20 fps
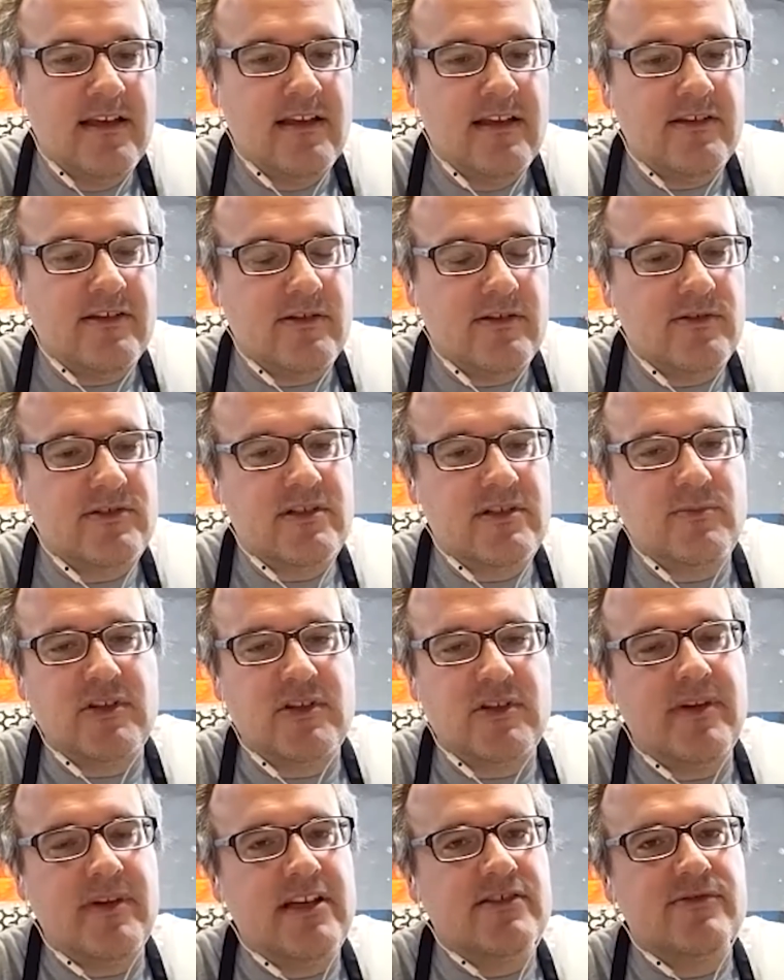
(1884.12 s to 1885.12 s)
you know, some of
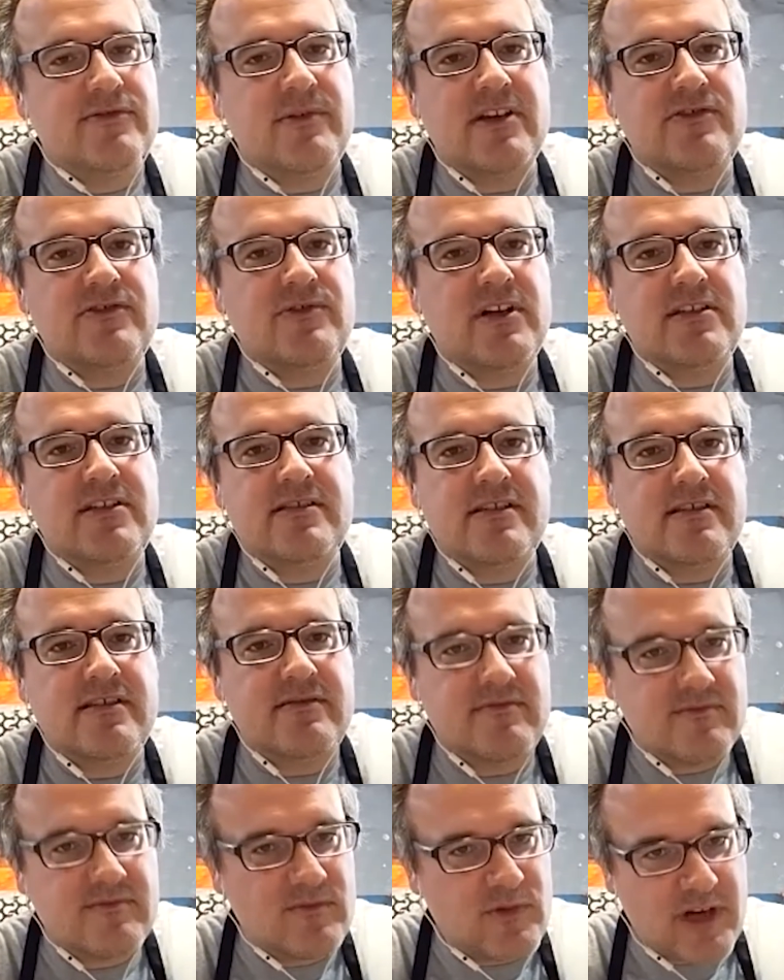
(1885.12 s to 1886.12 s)
the best restaurants
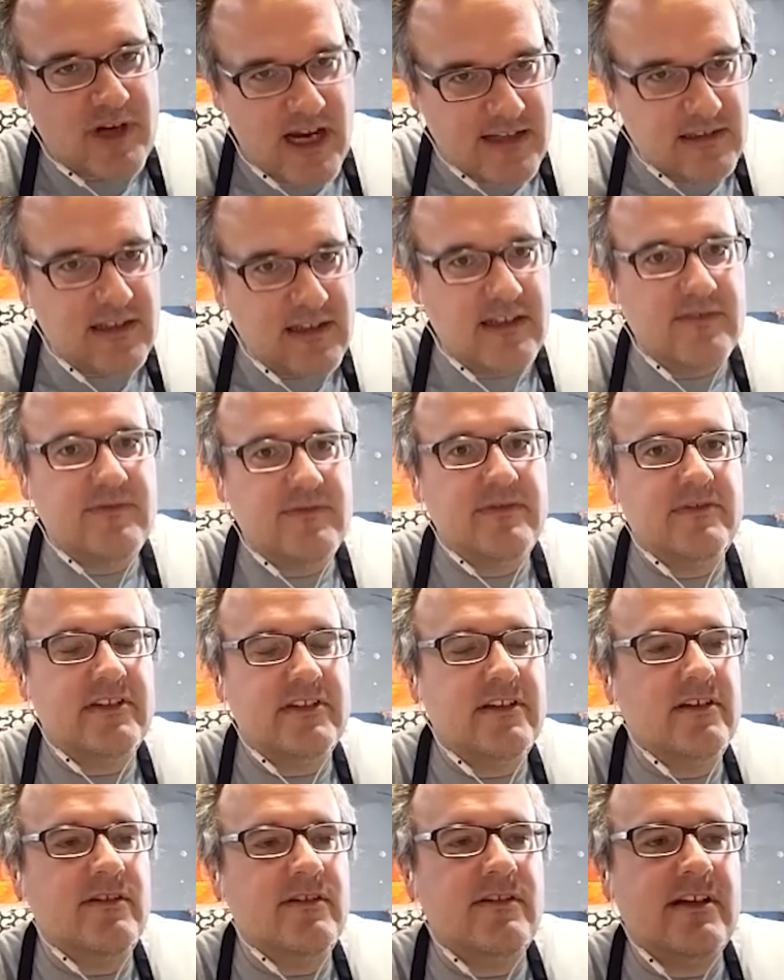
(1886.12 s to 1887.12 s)
in where I live,
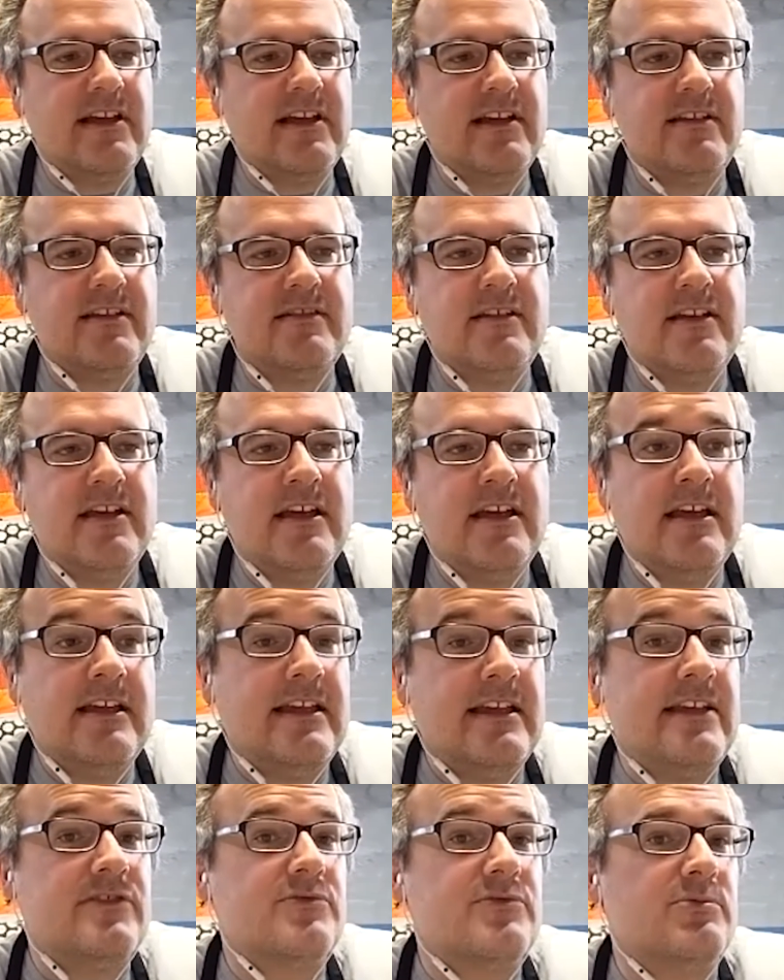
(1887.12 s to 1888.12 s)
you know, and
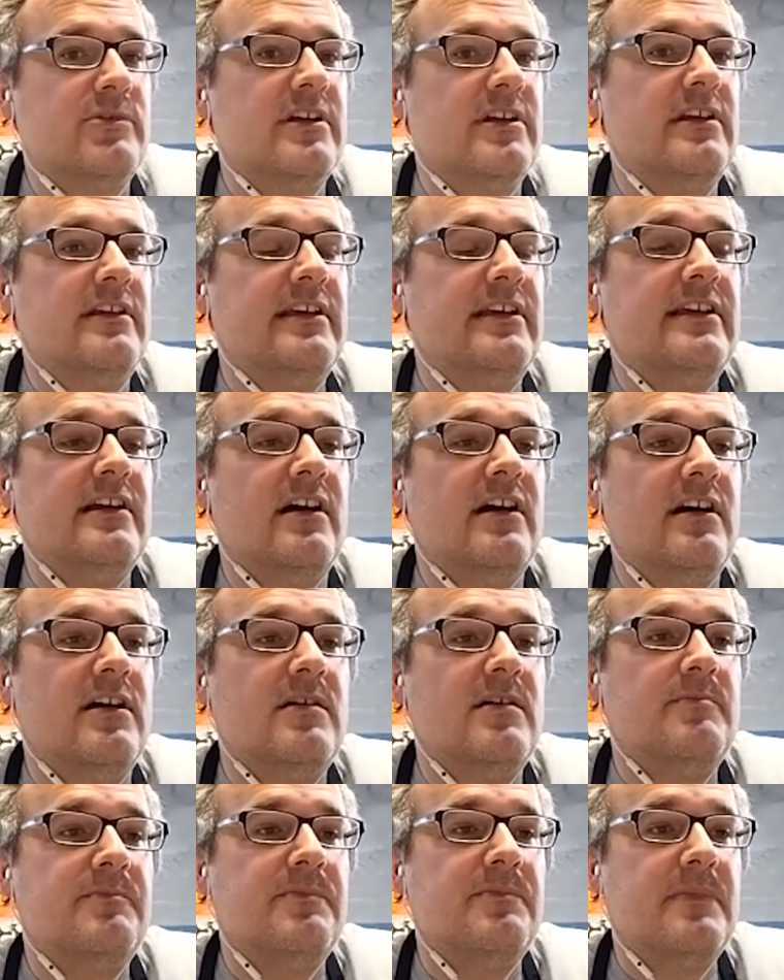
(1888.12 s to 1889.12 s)
it's really
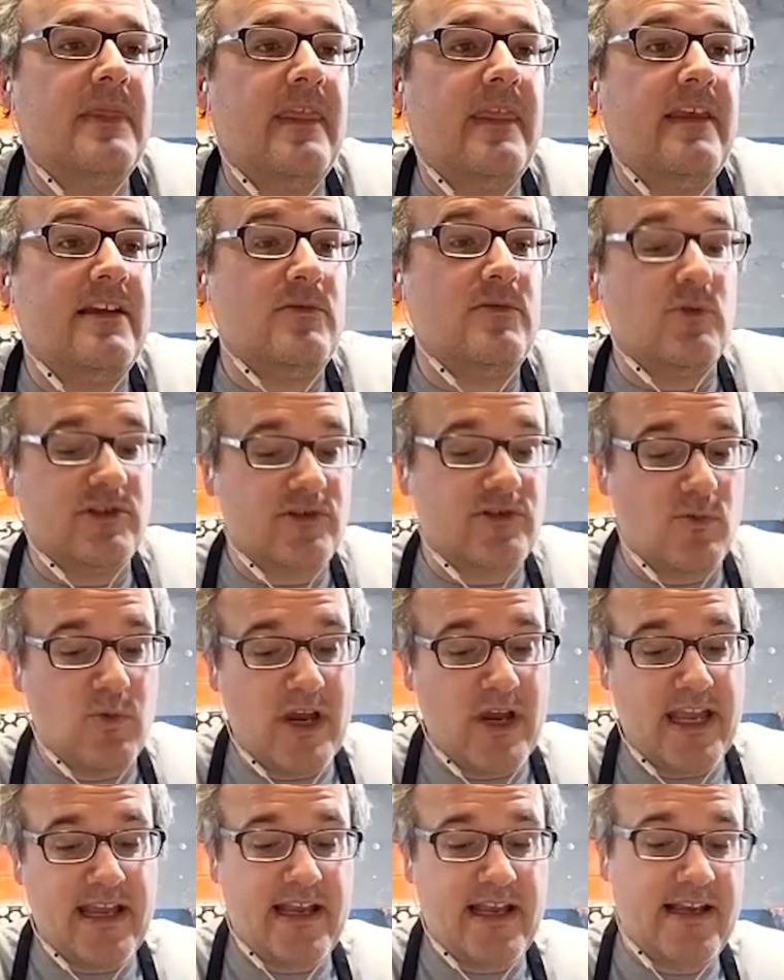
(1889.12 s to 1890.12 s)
um, it was a
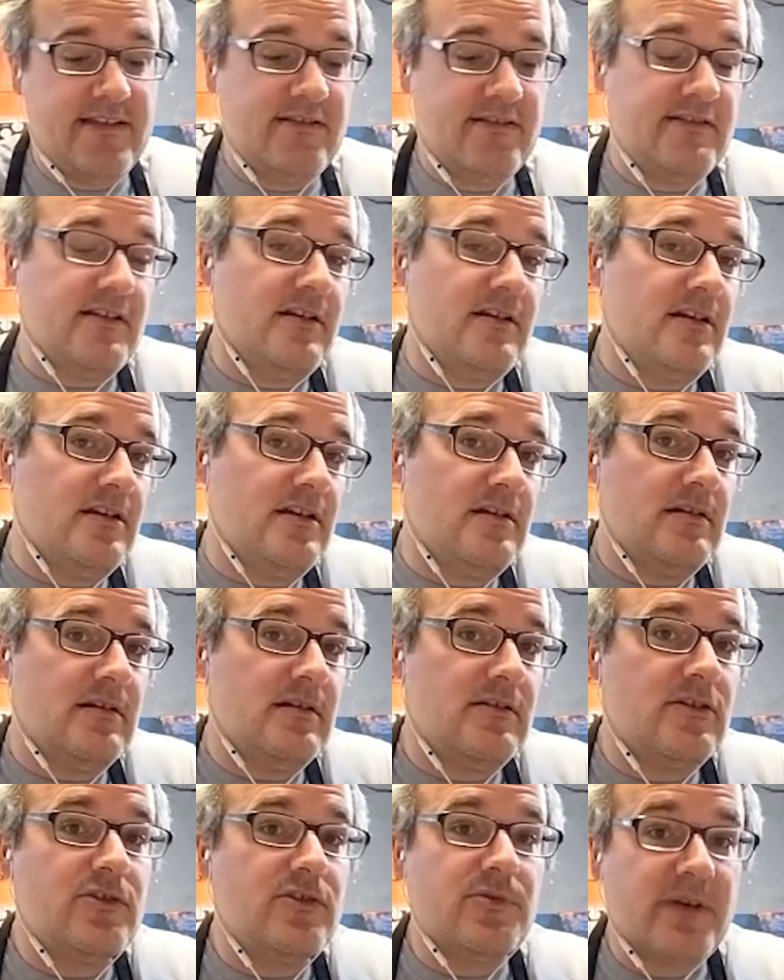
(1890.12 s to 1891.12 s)
way to
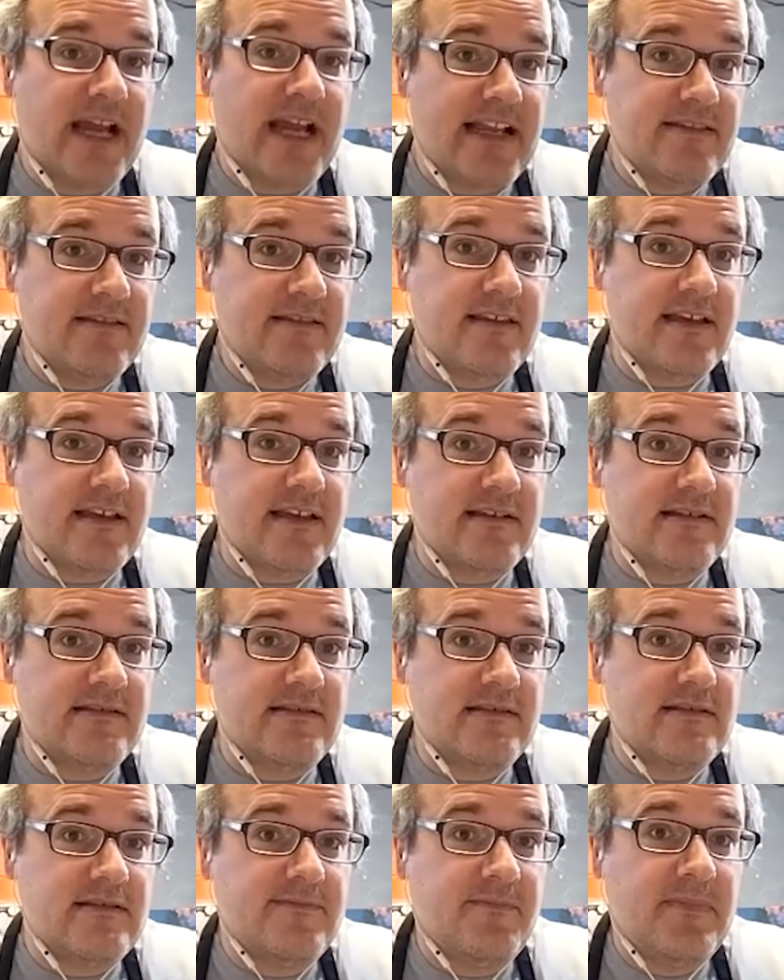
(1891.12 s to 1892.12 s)
create
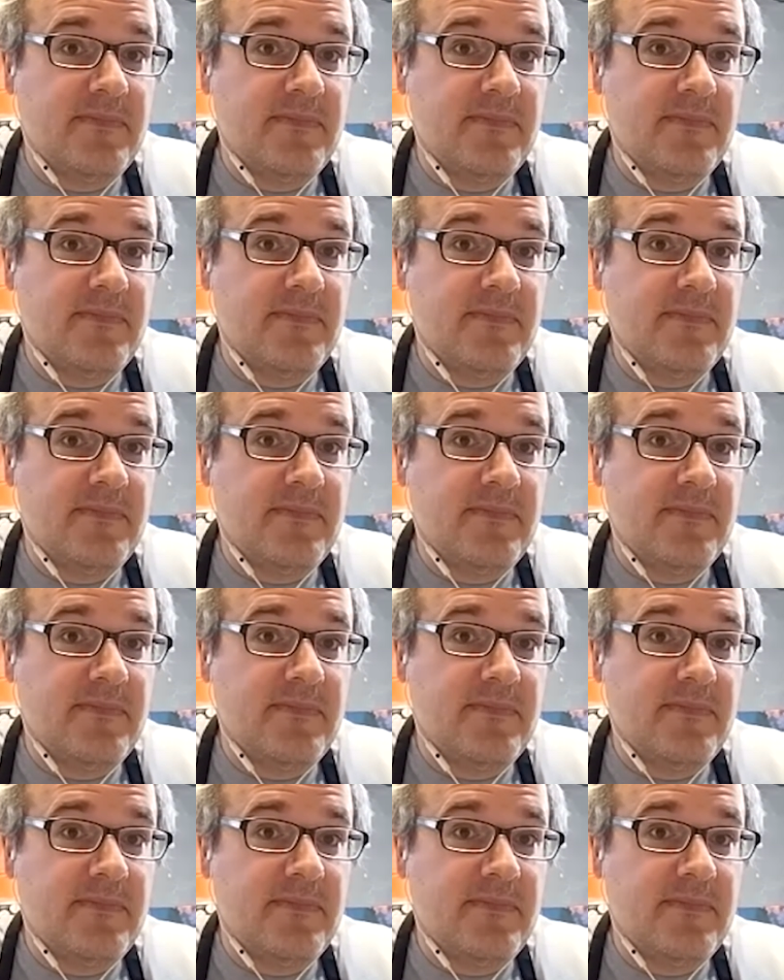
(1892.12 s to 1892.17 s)
things